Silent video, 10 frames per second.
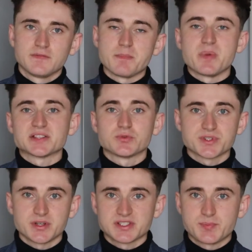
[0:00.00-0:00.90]
the best
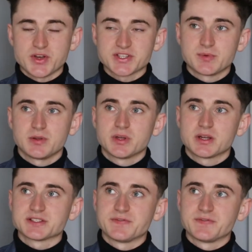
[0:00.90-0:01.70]
results possible, because